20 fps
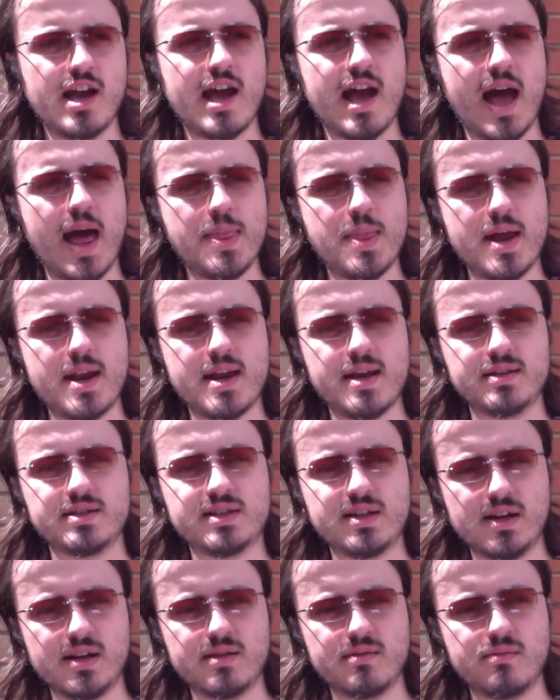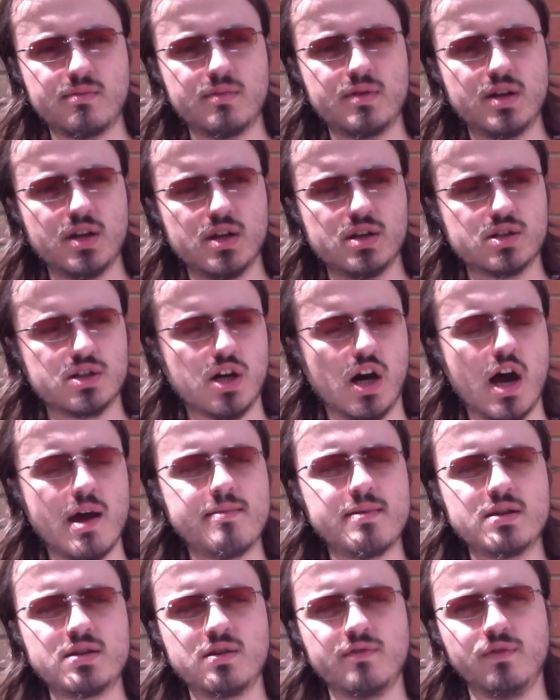And then at certain time
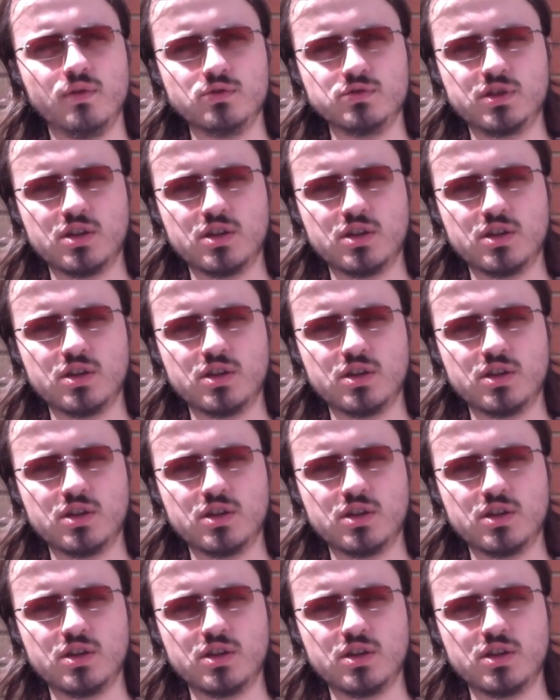intervals,